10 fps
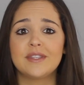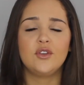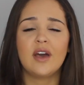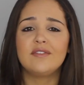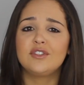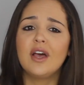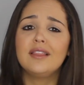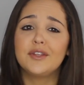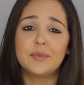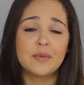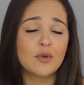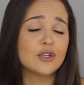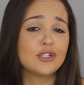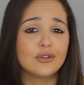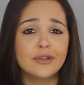You have a little bit
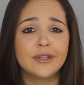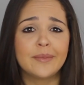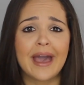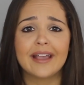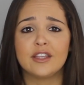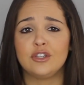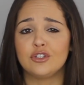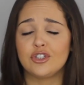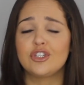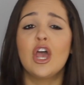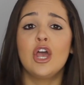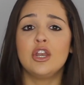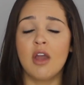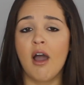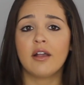more jiggle in the back and you're just
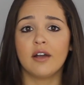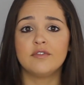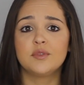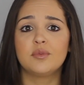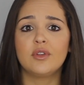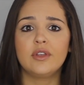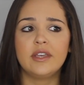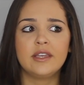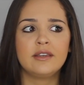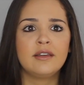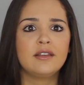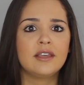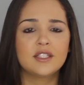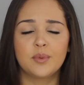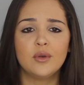not comfortable in
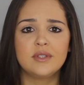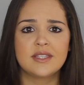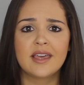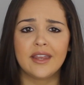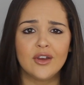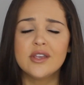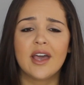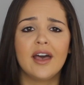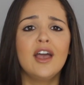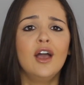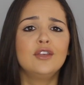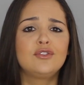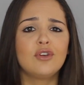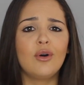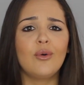exposing that area.
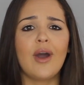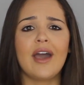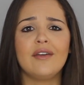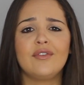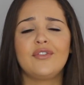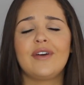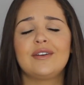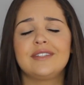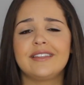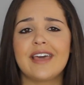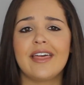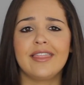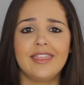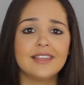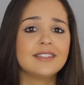So I've found
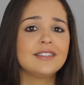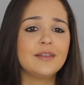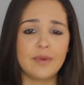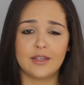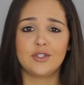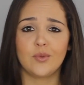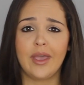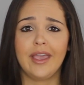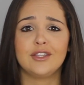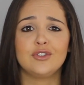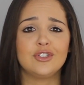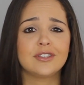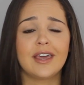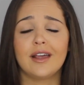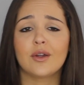that this is the best way to
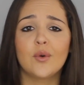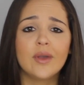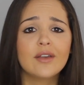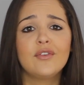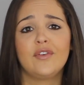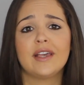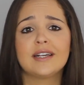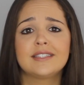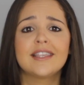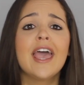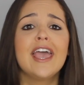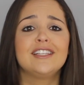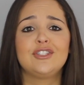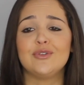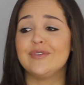just get a quick fix,
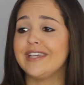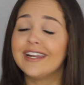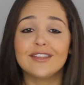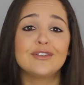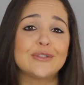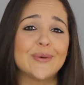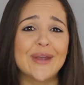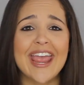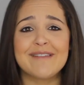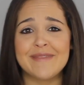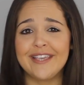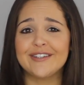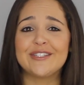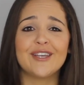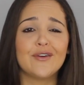to get out the door and make
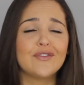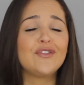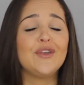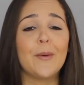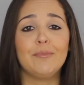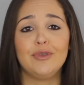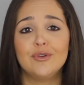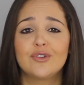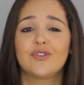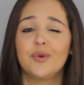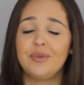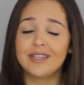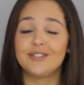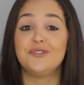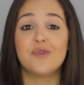yourself feel beautiful,
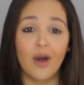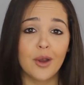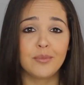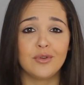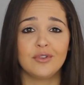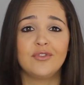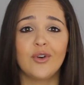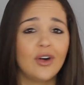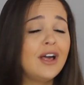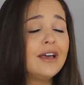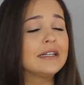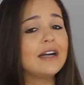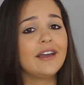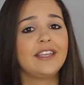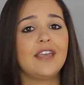because you are beautiful.
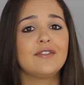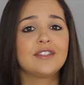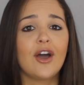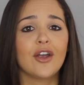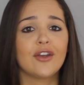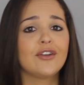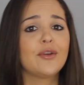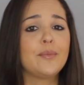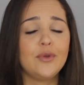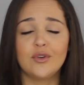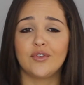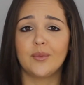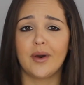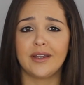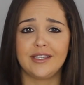God gave us our beautiful
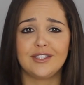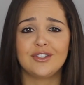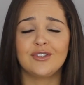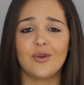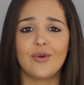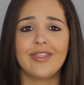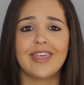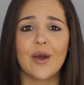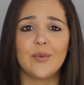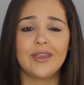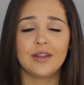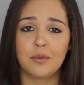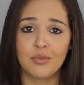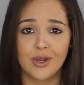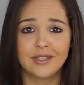bodies so that we can
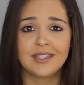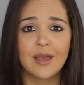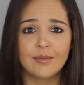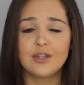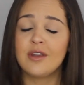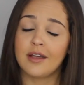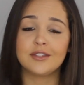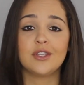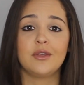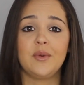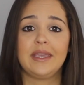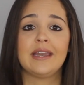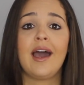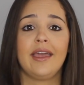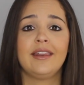embrace them, not so that we can
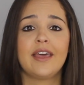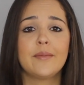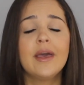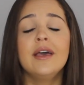hide them.